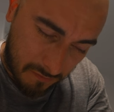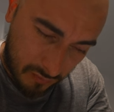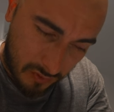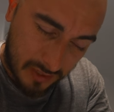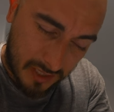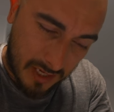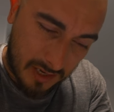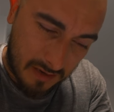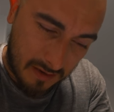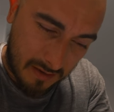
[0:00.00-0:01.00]

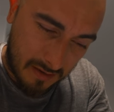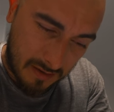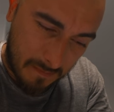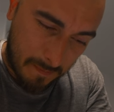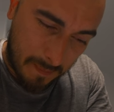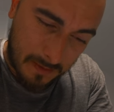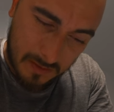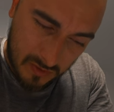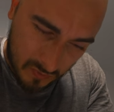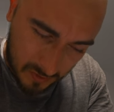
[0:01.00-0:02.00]

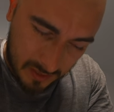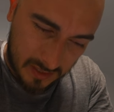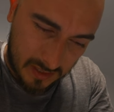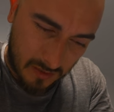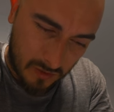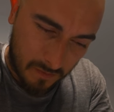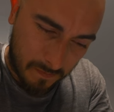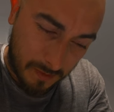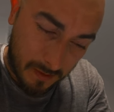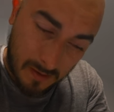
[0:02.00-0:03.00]
14, 22,
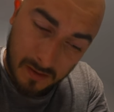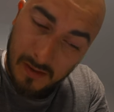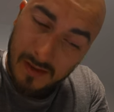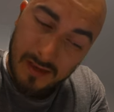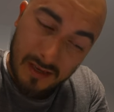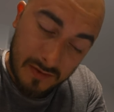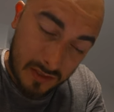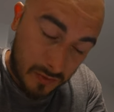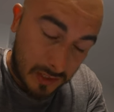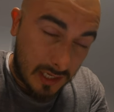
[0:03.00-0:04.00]
even
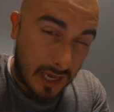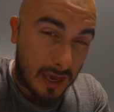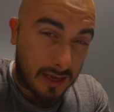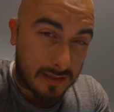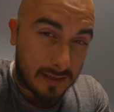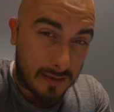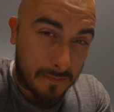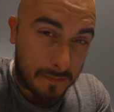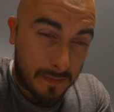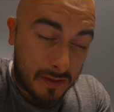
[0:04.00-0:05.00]
28,
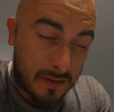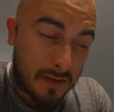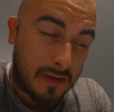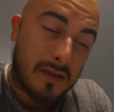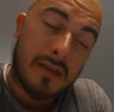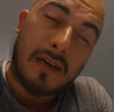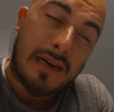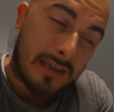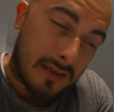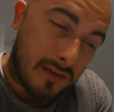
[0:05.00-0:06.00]

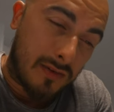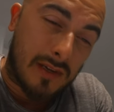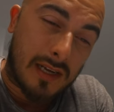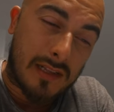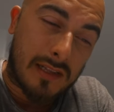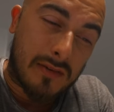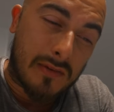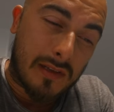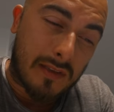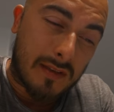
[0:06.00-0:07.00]
I could do a night club
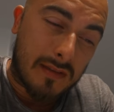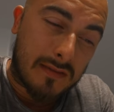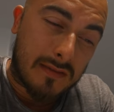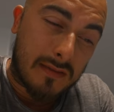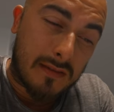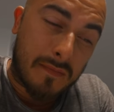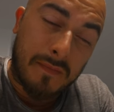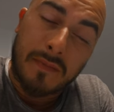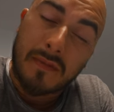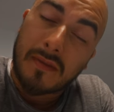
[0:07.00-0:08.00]
like this
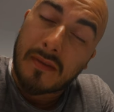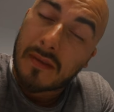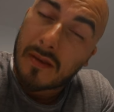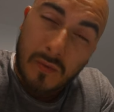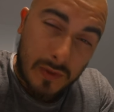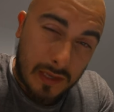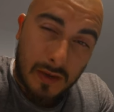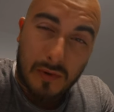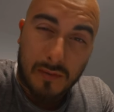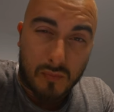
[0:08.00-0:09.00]
without
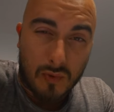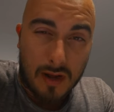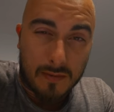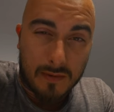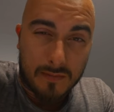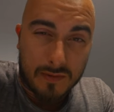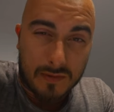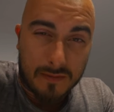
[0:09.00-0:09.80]
any problems.